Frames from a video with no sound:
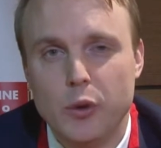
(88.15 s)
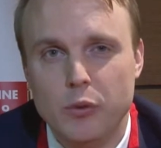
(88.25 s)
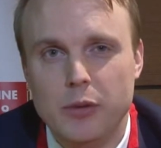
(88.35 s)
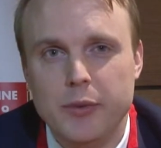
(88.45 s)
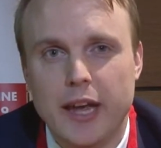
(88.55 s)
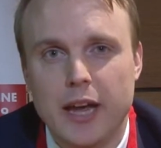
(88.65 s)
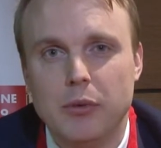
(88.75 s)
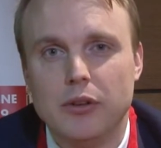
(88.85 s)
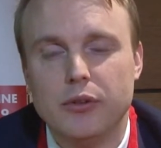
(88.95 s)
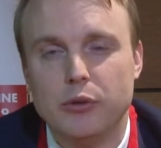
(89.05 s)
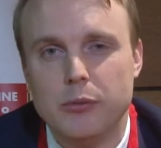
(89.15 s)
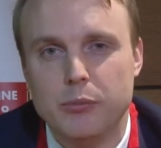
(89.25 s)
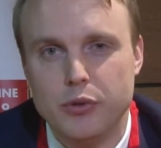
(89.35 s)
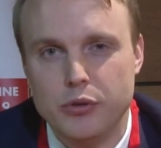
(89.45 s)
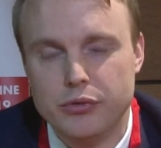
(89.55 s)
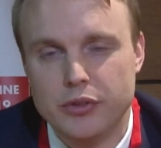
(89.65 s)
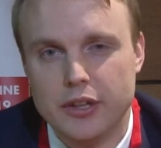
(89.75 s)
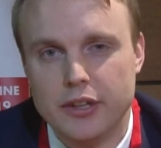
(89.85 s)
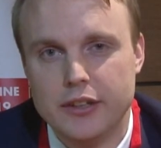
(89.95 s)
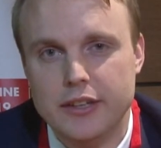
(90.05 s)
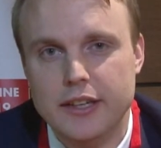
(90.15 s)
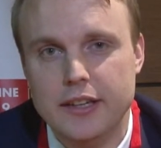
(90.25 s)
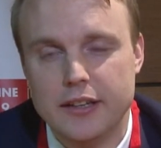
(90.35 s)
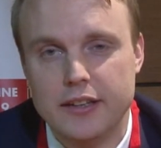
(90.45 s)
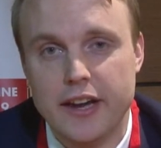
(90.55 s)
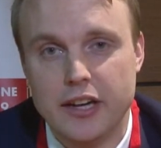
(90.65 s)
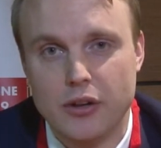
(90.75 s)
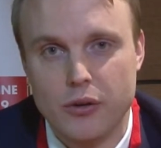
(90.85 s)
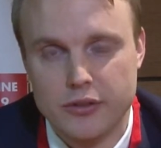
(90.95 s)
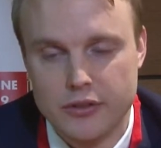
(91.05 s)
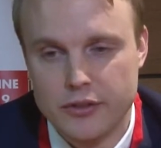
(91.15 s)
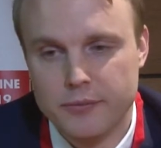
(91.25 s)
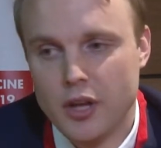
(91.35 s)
will be able to improve the diagnosis.